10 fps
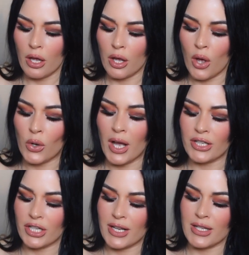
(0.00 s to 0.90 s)
Oh
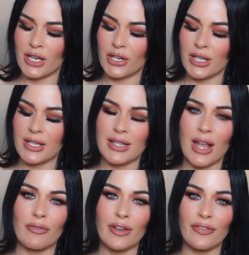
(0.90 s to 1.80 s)
gosh, guys, here they
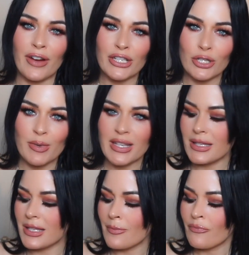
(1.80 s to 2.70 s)
sent
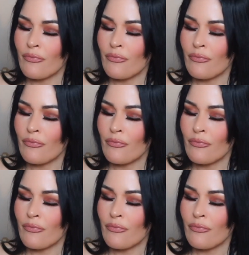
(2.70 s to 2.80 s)
Refreshments.